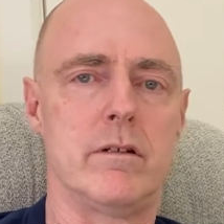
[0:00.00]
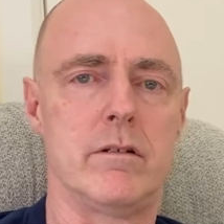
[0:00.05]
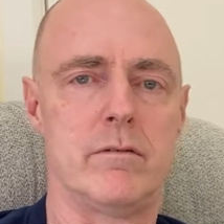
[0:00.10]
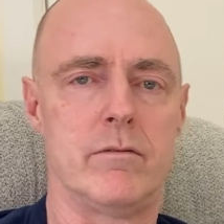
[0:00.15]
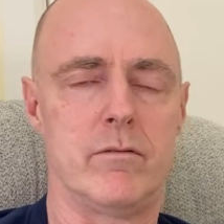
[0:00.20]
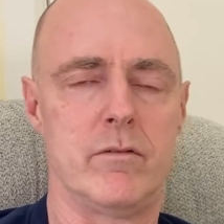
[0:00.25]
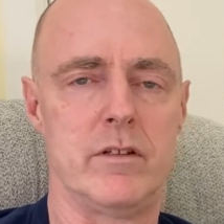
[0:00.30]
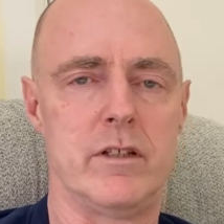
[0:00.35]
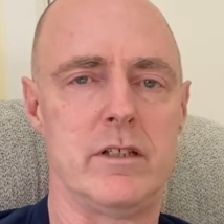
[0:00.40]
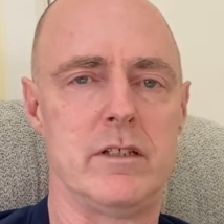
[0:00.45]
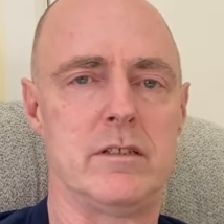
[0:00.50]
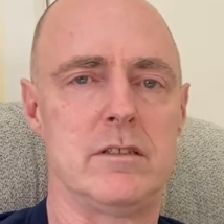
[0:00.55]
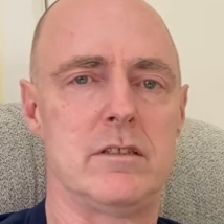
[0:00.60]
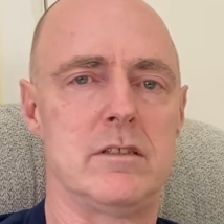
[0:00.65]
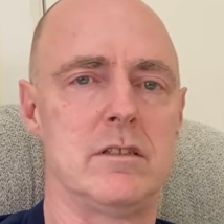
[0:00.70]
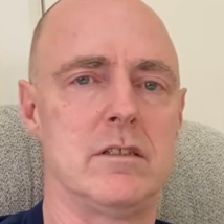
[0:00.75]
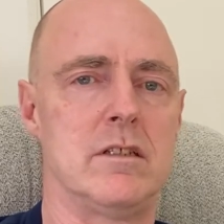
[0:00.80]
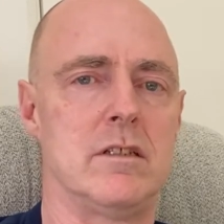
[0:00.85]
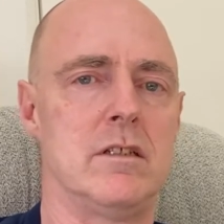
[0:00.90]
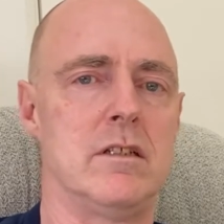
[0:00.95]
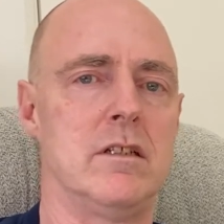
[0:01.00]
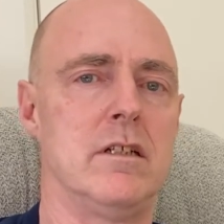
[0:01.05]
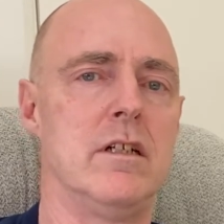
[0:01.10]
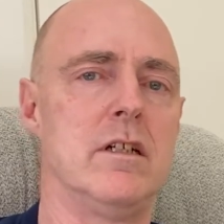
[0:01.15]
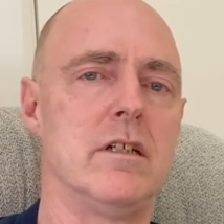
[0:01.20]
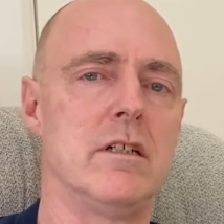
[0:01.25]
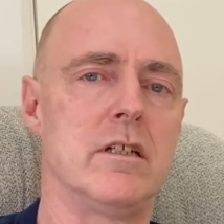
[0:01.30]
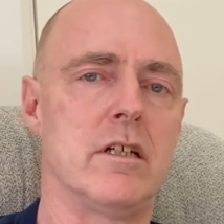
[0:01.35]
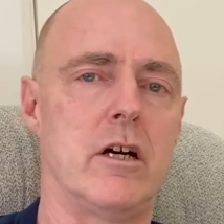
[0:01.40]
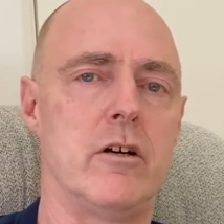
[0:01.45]
of this
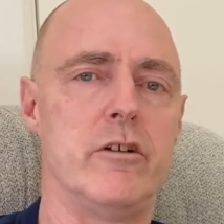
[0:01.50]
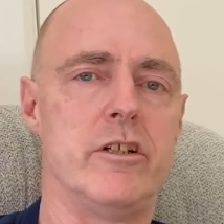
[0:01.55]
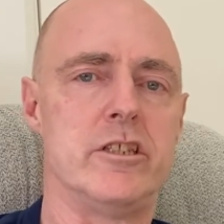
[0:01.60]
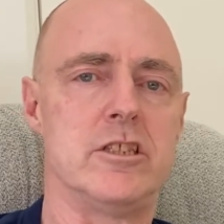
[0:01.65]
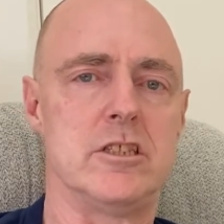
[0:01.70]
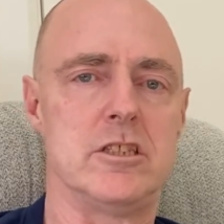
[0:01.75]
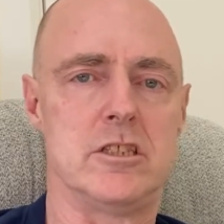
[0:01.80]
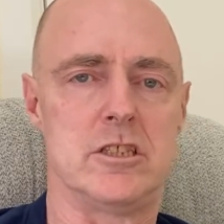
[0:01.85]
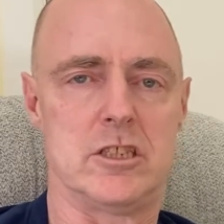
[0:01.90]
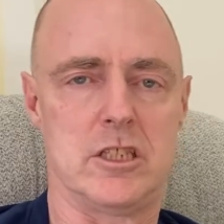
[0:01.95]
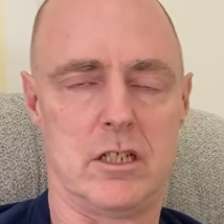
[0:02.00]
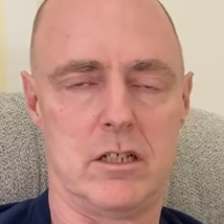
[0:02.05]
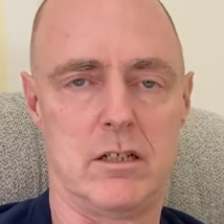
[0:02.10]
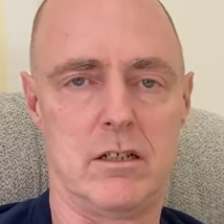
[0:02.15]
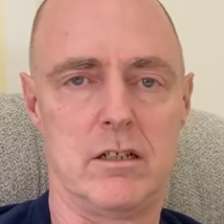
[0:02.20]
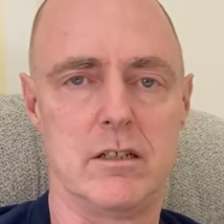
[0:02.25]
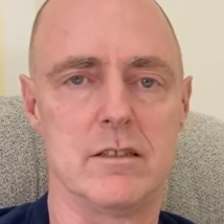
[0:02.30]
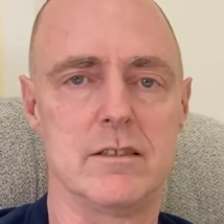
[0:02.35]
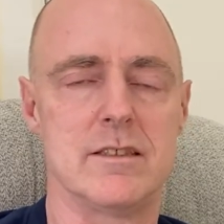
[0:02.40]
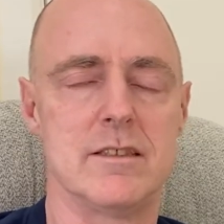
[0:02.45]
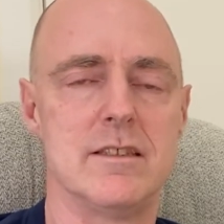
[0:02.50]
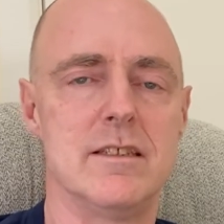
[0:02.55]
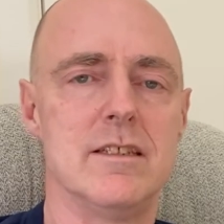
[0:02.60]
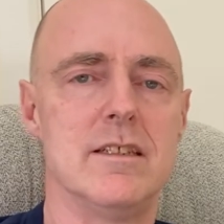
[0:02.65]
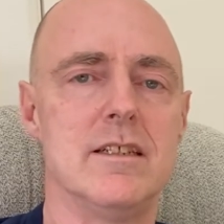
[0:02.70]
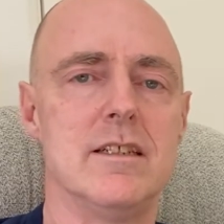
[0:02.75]
coercion chart,